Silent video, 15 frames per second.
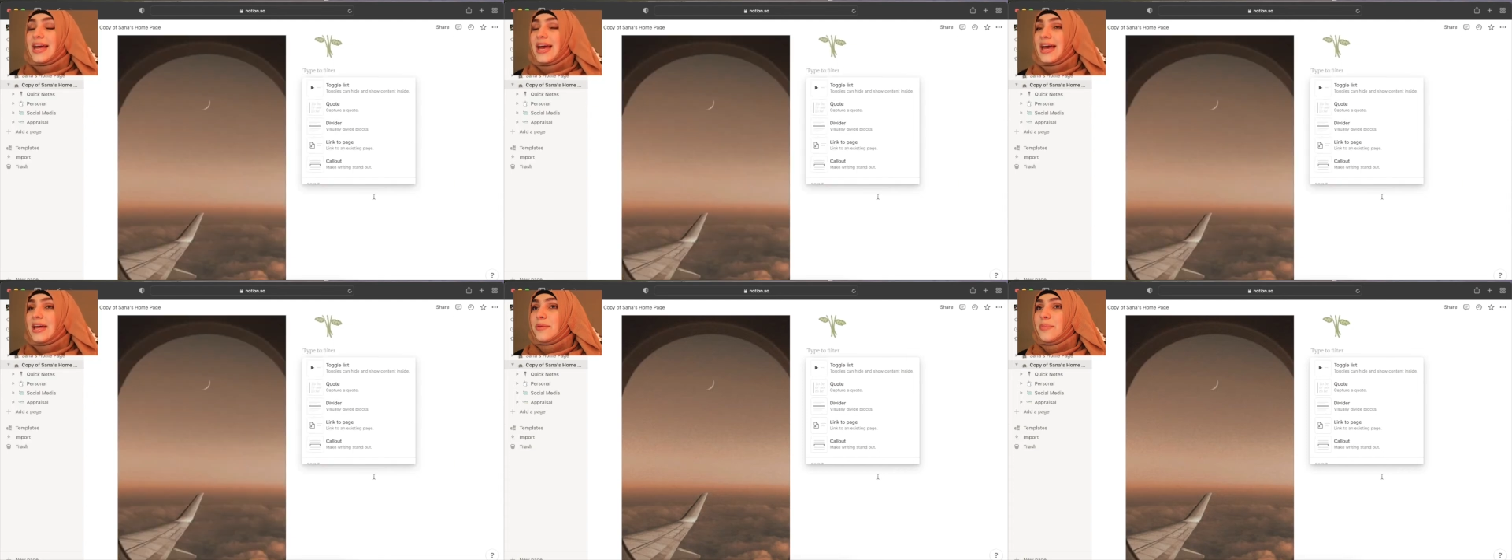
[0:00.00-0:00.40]

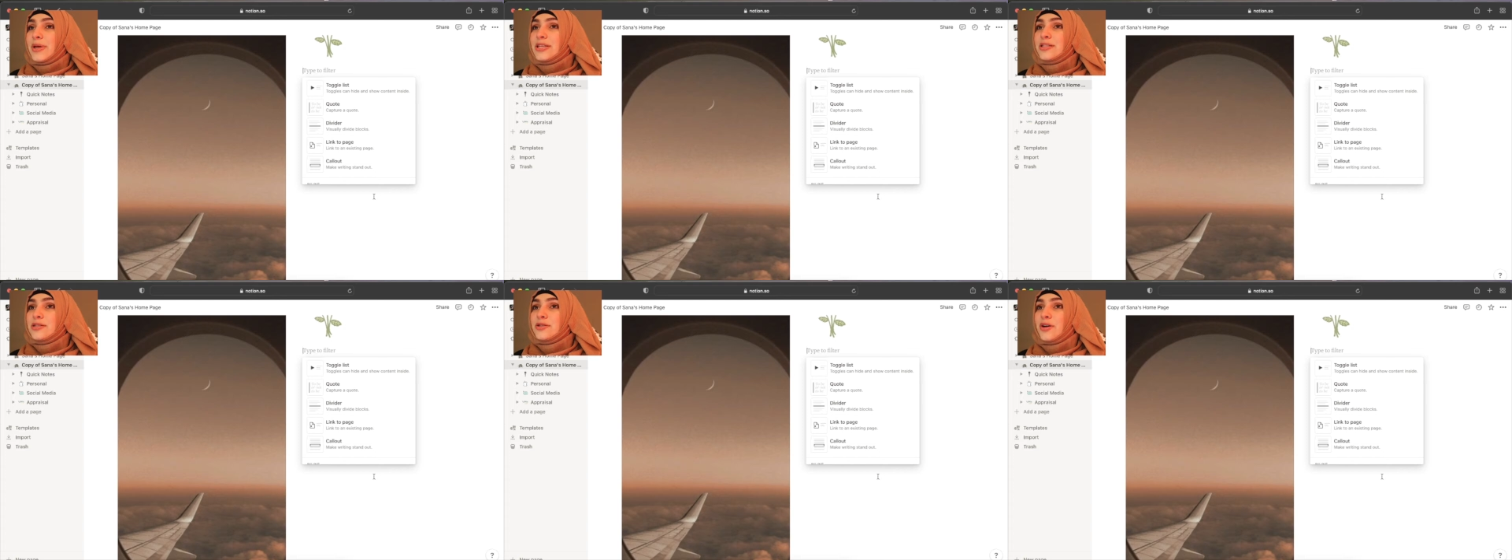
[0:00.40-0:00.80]
and
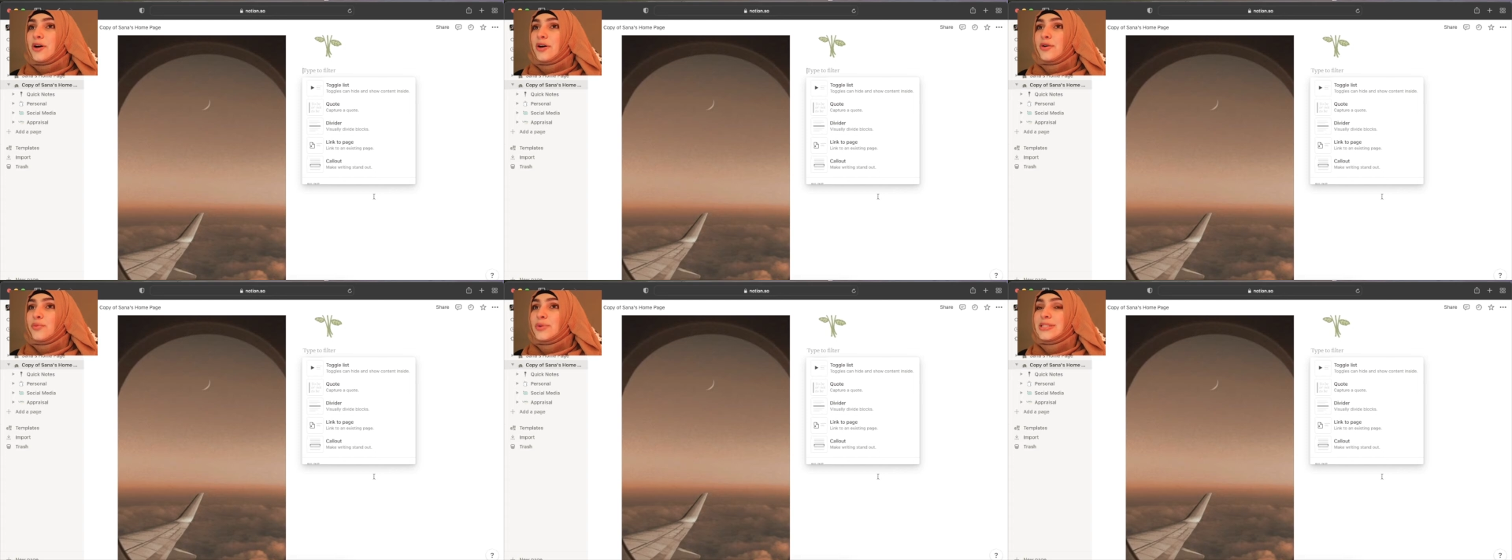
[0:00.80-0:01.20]
based
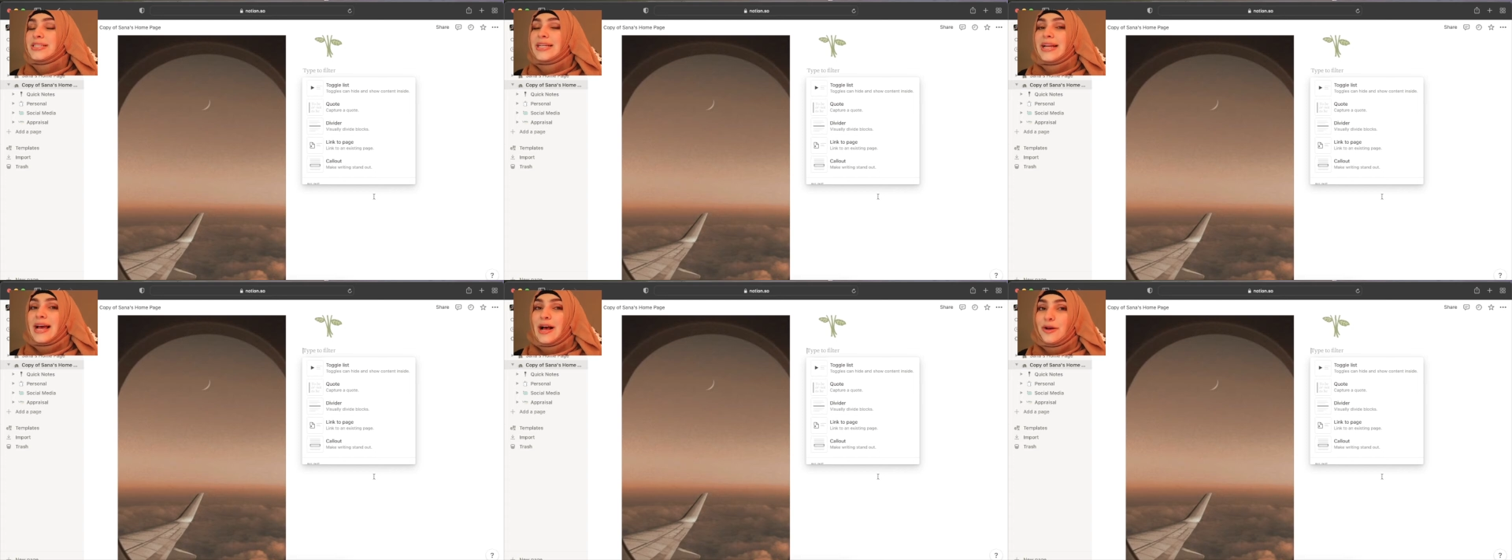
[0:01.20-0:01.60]
on what's
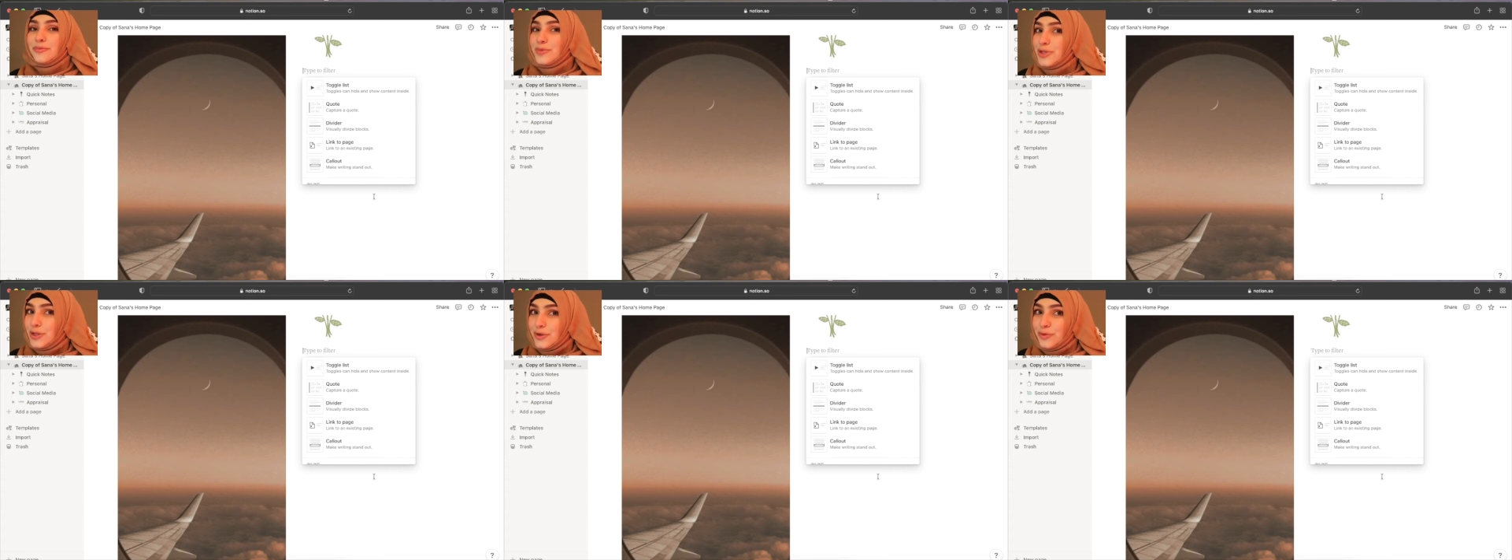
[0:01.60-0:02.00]
going to help
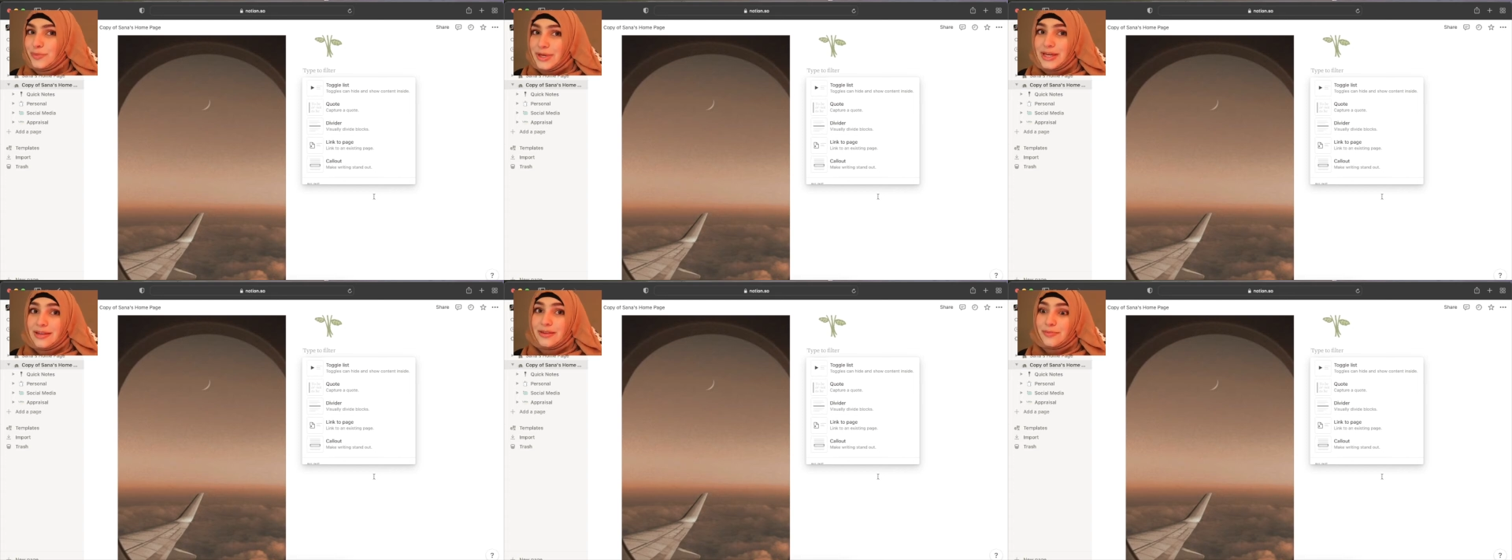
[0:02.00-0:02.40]
you
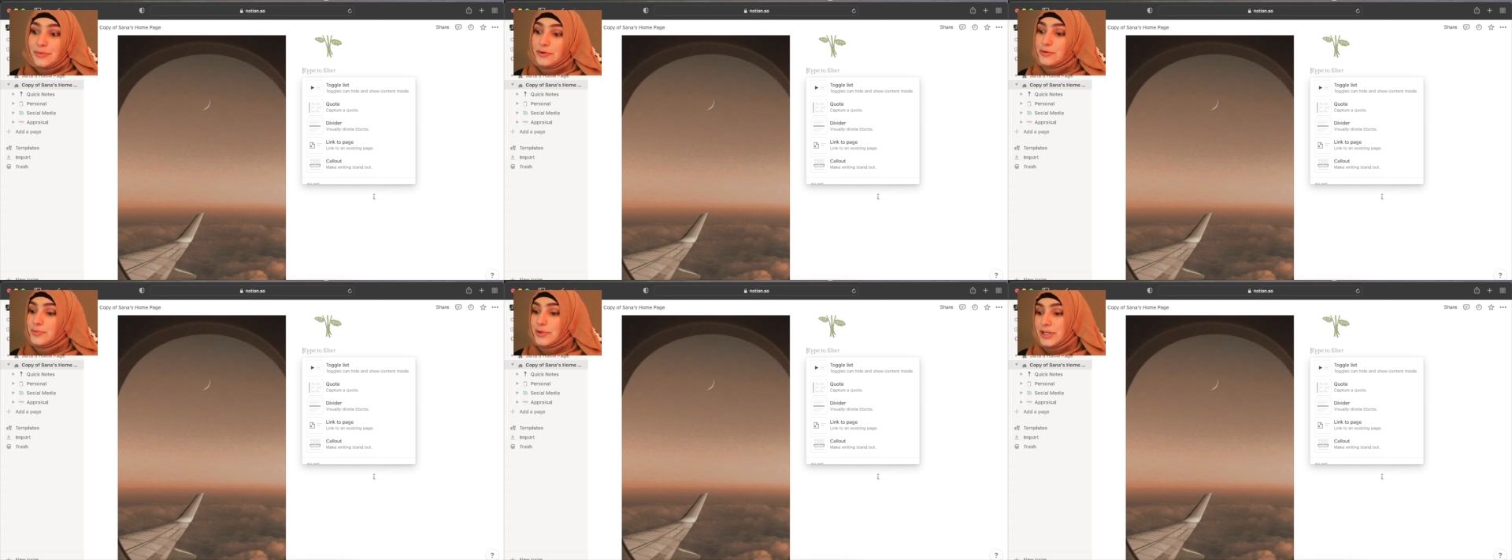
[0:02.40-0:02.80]
be the
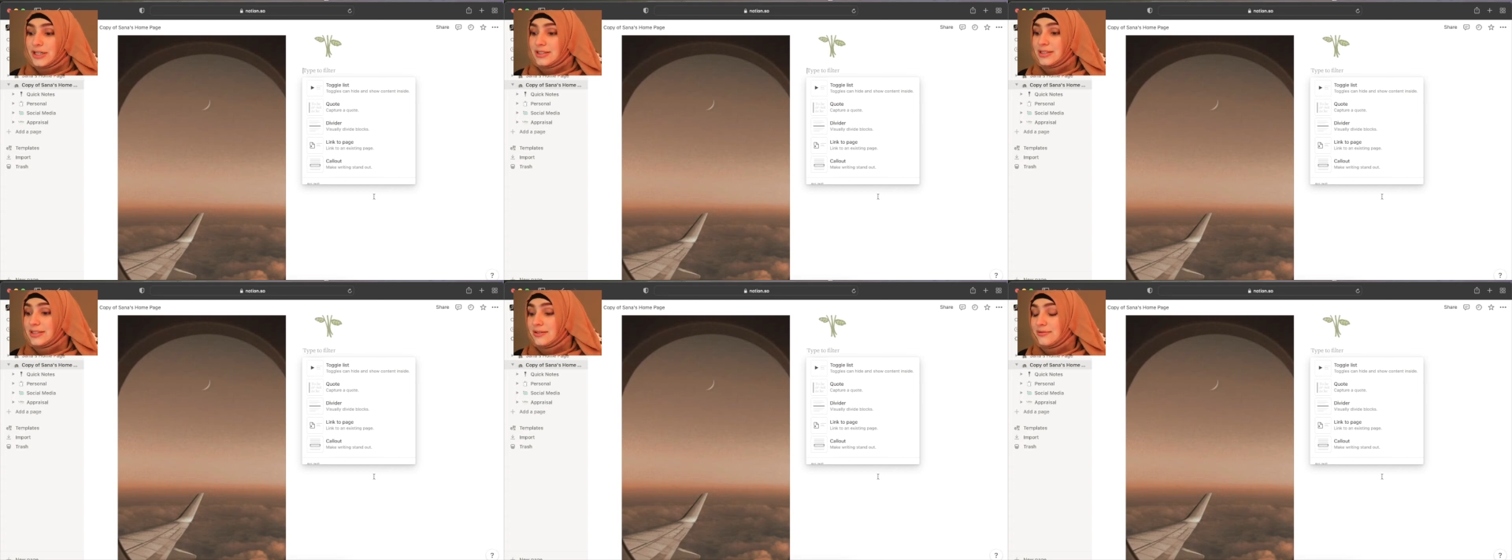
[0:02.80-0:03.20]
most
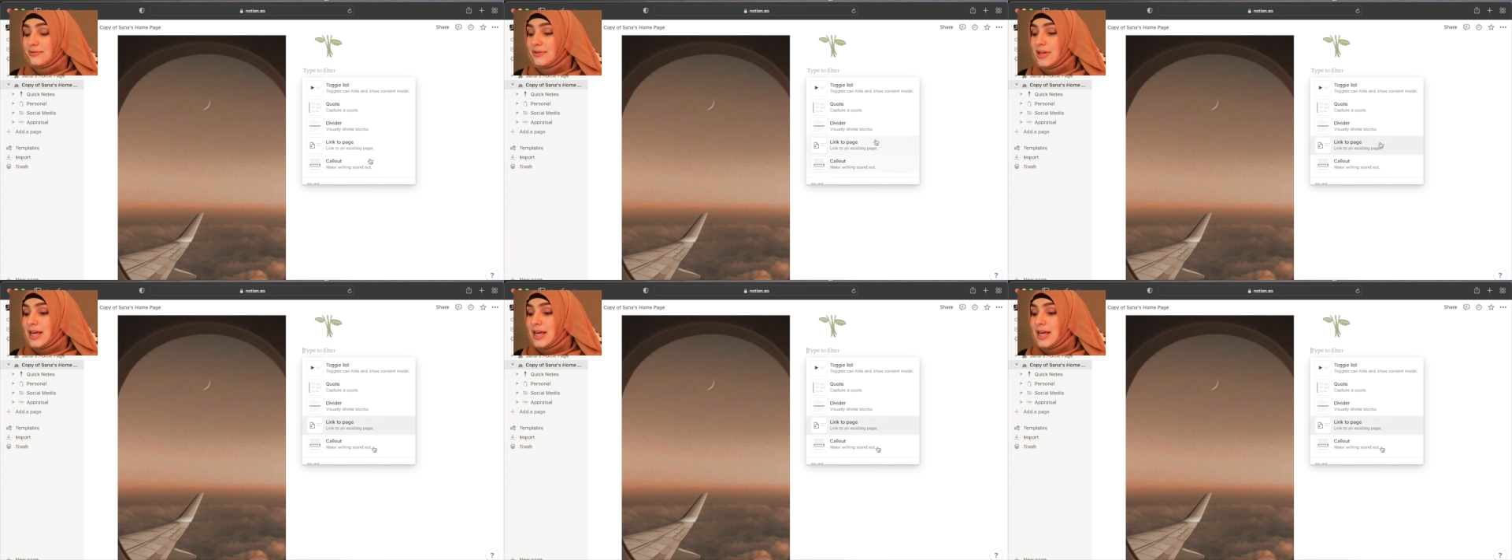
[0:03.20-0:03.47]
productive.